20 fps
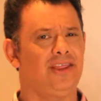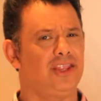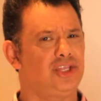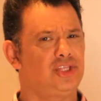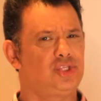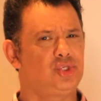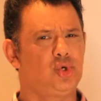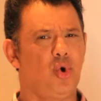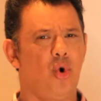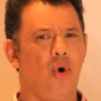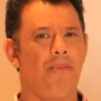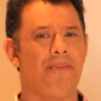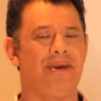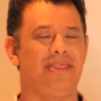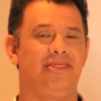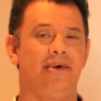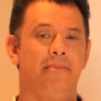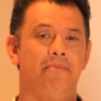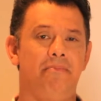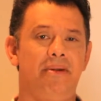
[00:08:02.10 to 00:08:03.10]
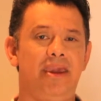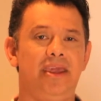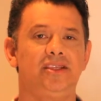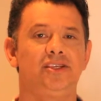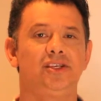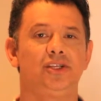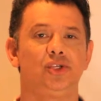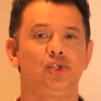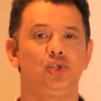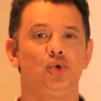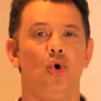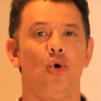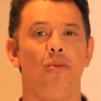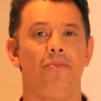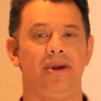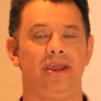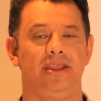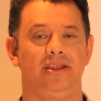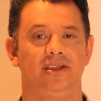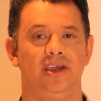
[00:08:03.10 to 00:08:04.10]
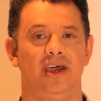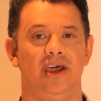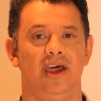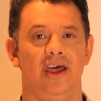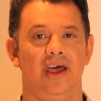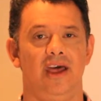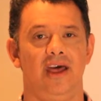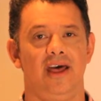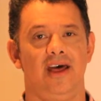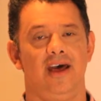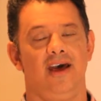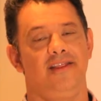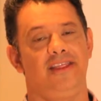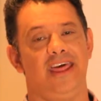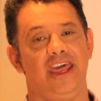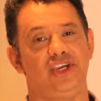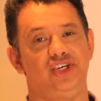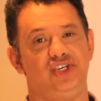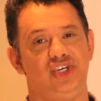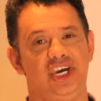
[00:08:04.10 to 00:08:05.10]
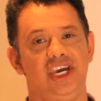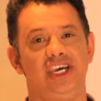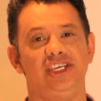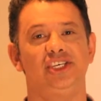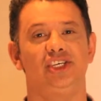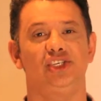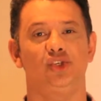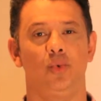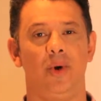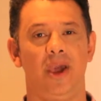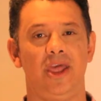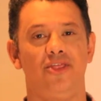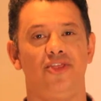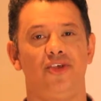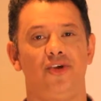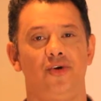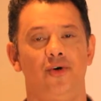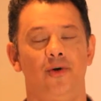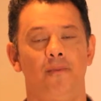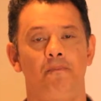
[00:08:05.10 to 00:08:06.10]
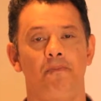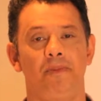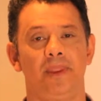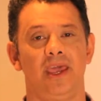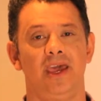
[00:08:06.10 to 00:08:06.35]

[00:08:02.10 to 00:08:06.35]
the torment, the mental torment that Jesus went through.